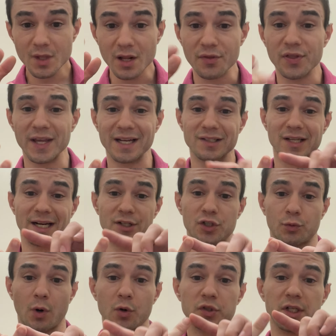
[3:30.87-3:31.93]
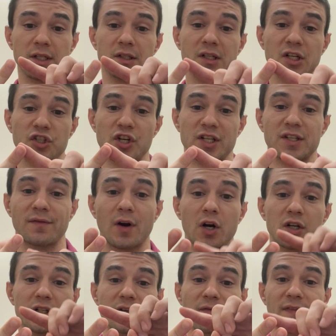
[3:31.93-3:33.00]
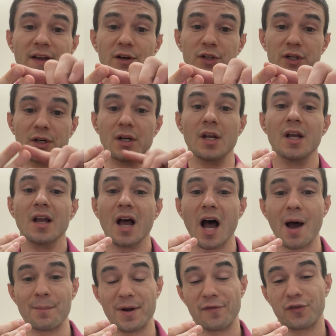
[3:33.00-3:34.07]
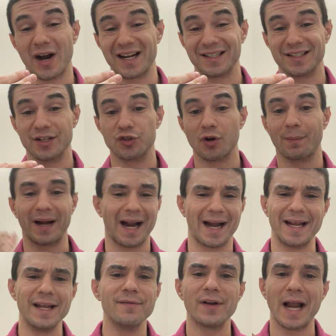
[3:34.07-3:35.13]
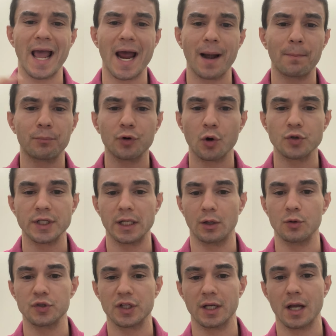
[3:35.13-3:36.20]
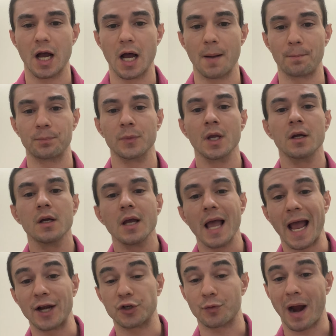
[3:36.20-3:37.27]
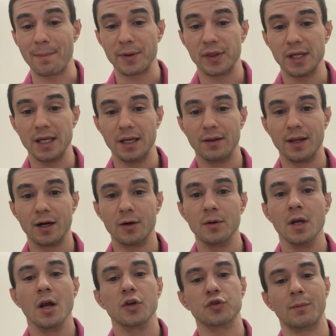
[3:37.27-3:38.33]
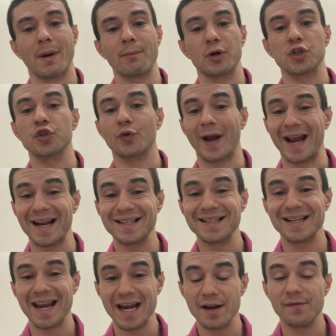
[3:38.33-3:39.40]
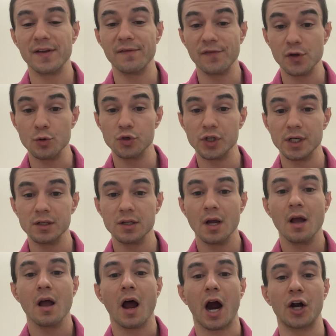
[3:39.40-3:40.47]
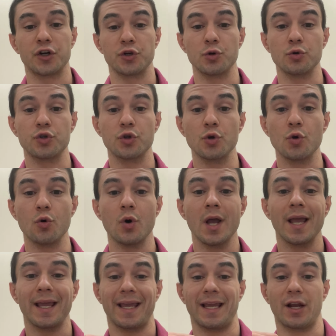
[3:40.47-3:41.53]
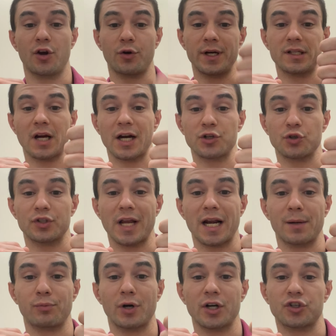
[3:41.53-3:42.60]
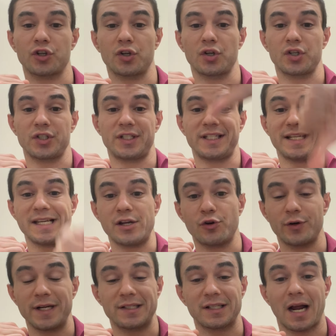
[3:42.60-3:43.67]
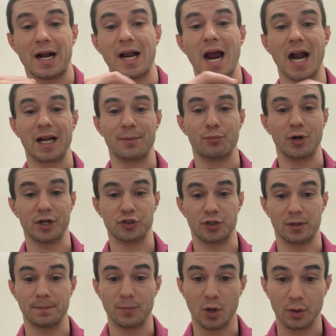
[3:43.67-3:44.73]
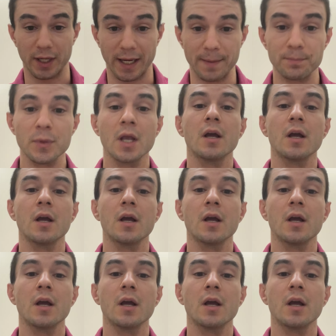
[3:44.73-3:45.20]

things like cirrhosis, congestive heart failure, nephrotic syndrome, and I'd even add protein-losing enteropathy in there. So remember, transidative effusions are due to increased hydrostatic pressure, decreased oncotic pressure, okay?